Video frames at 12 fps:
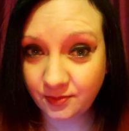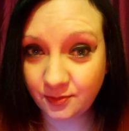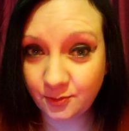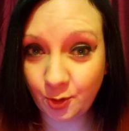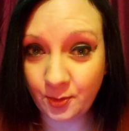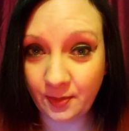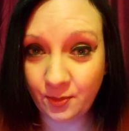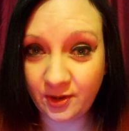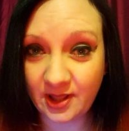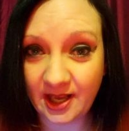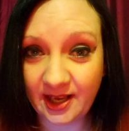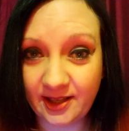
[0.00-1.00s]
Remember
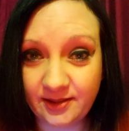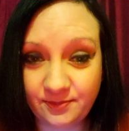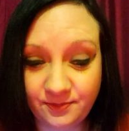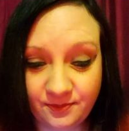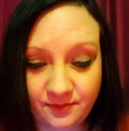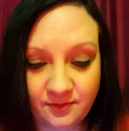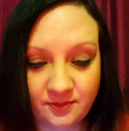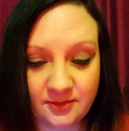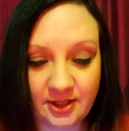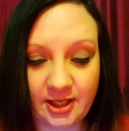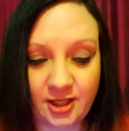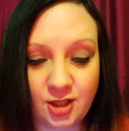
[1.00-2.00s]
that.
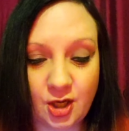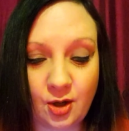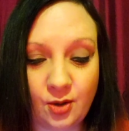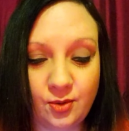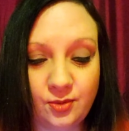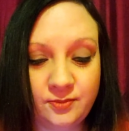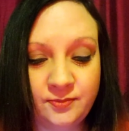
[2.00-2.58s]
Let's go.